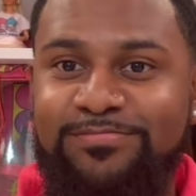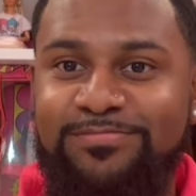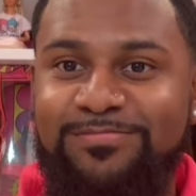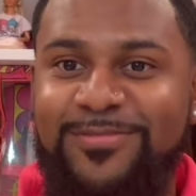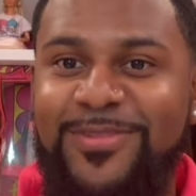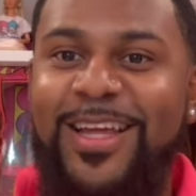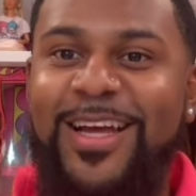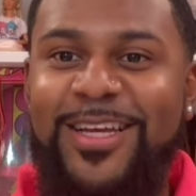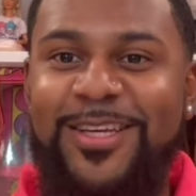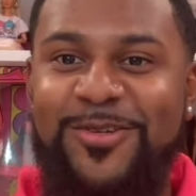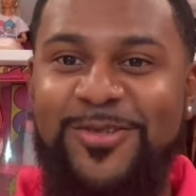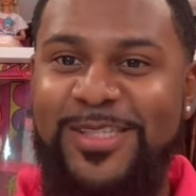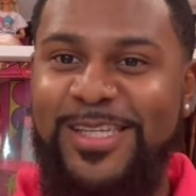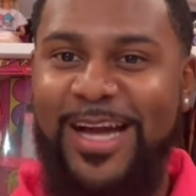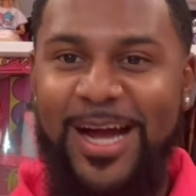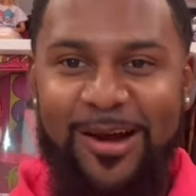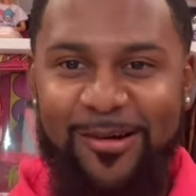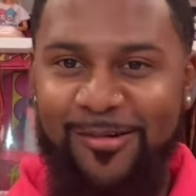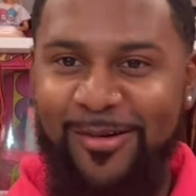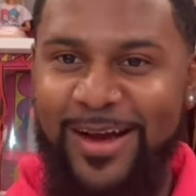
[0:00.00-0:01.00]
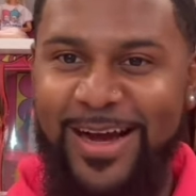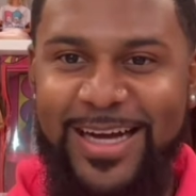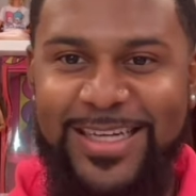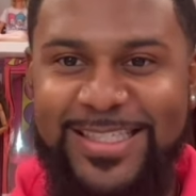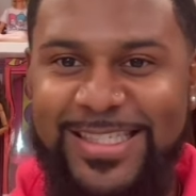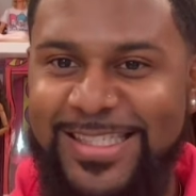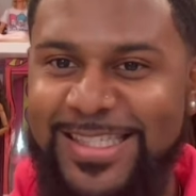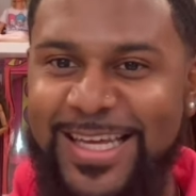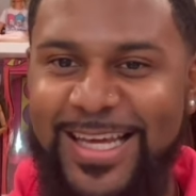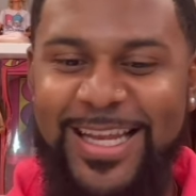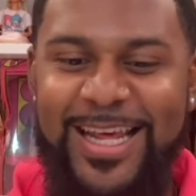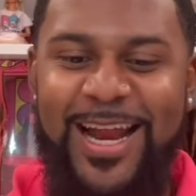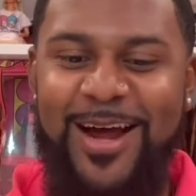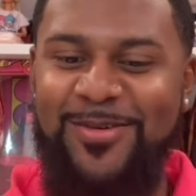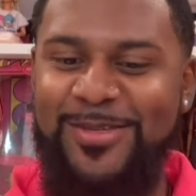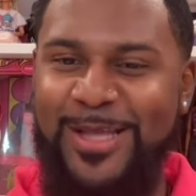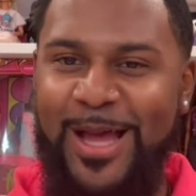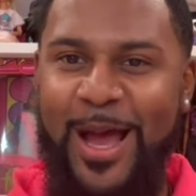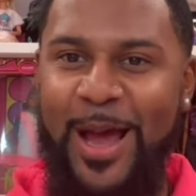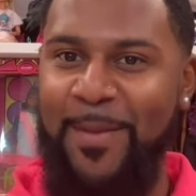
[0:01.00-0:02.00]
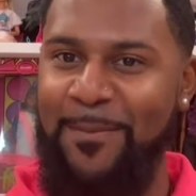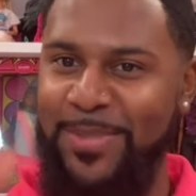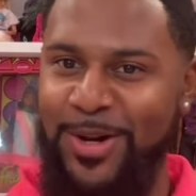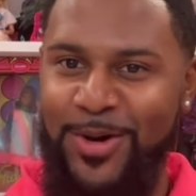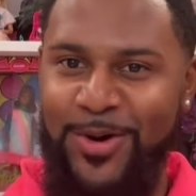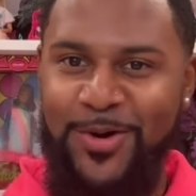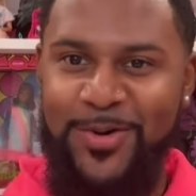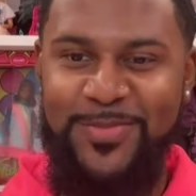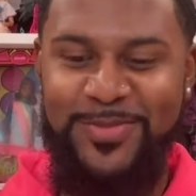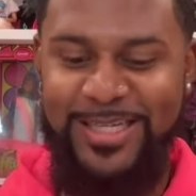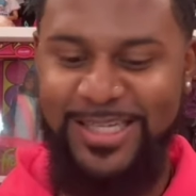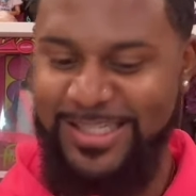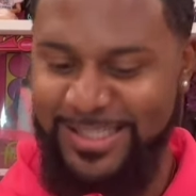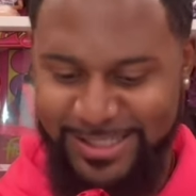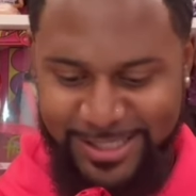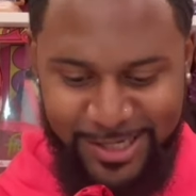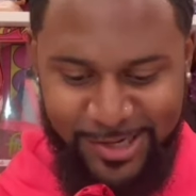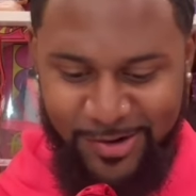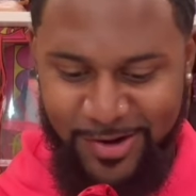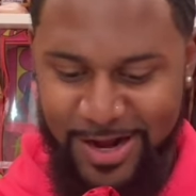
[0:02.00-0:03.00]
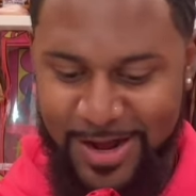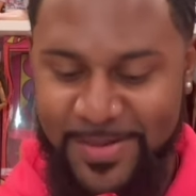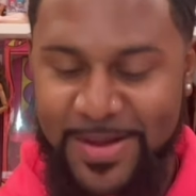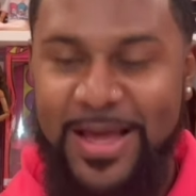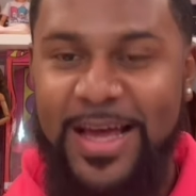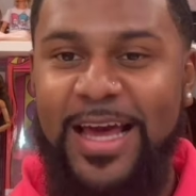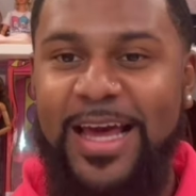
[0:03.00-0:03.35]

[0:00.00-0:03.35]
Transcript: Look, you see how quick I just did it? I was like, boom, just stood her up.